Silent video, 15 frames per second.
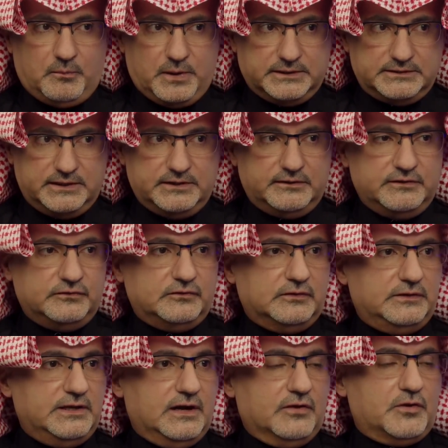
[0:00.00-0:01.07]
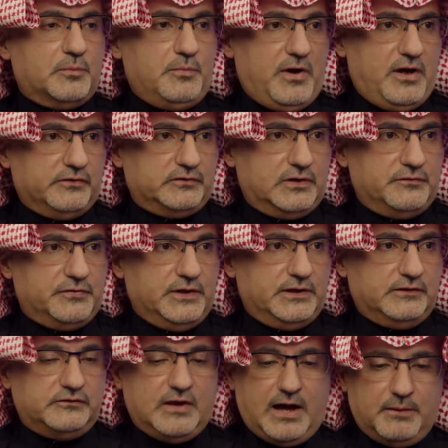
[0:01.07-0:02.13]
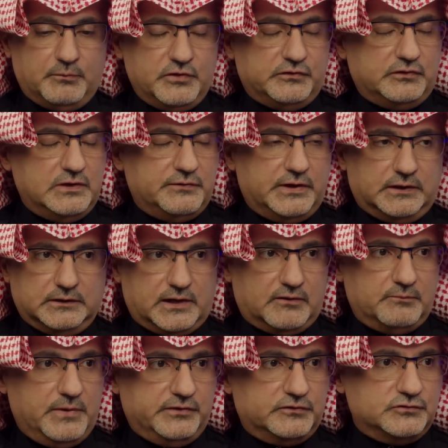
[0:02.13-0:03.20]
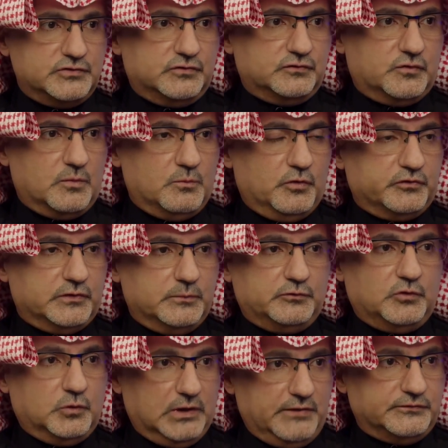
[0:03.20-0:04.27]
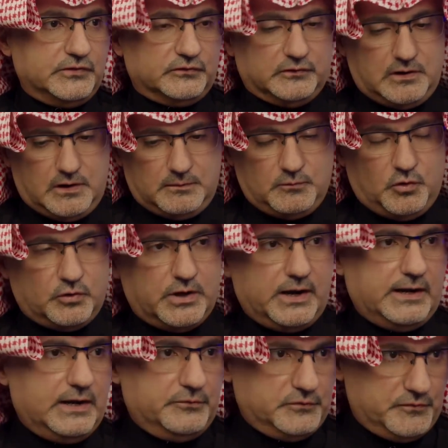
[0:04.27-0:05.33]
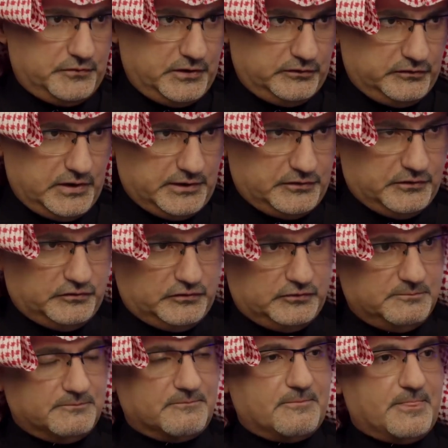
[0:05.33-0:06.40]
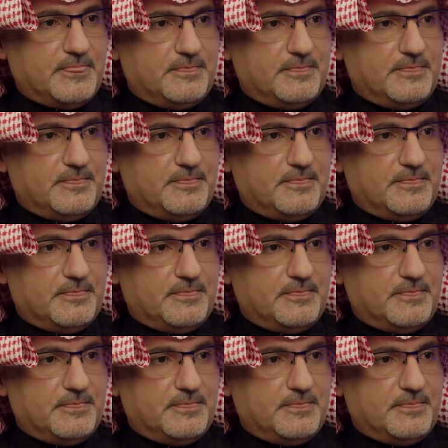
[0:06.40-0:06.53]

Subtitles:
But here is the other positive things. I'm receiving a lot of messages from Muslims who left Islam on account of things like this.